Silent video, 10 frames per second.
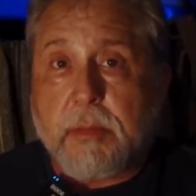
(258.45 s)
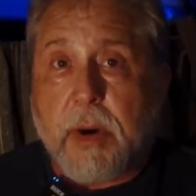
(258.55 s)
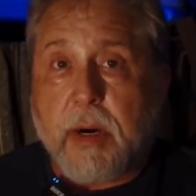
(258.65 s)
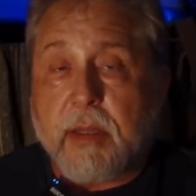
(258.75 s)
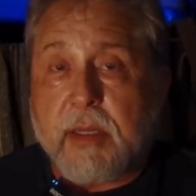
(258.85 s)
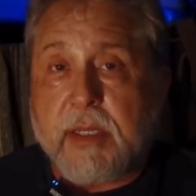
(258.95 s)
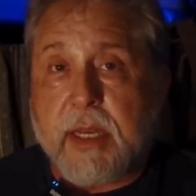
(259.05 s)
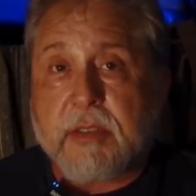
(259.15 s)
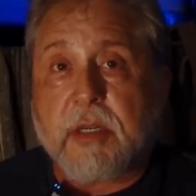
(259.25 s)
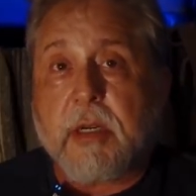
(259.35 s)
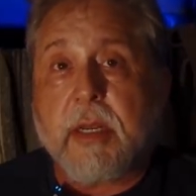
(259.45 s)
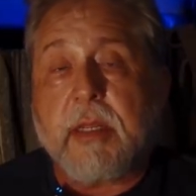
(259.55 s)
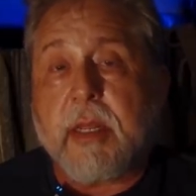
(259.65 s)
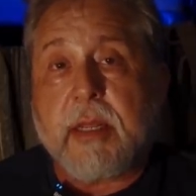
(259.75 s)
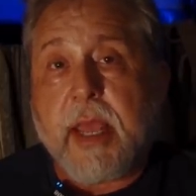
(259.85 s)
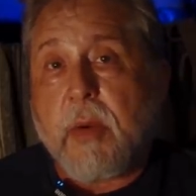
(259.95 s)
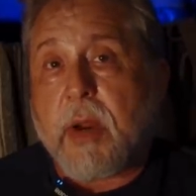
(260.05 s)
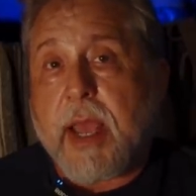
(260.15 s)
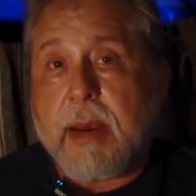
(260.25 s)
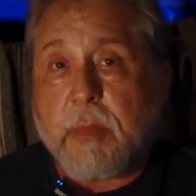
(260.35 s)
part of the desert, and that they were
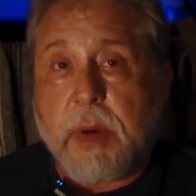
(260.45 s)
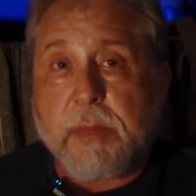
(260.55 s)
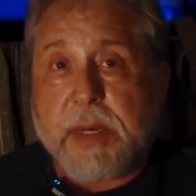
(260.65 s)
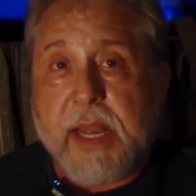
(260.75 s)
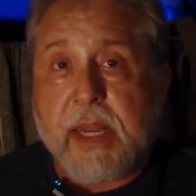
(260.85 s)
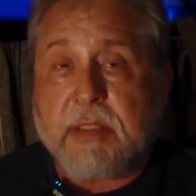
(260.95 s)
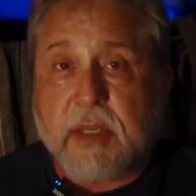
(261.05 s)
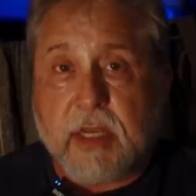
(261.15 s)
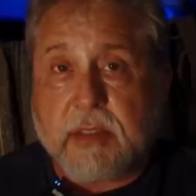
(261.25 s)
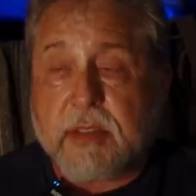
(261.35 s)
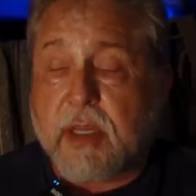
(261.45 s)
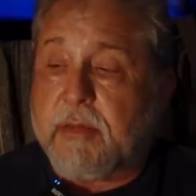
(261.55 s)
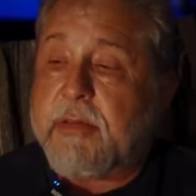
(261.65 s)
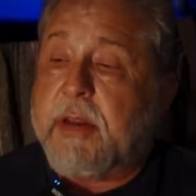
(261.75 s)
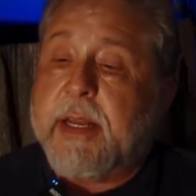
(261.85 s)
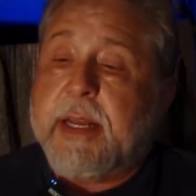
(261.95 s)
kind of bumping heads on stuff.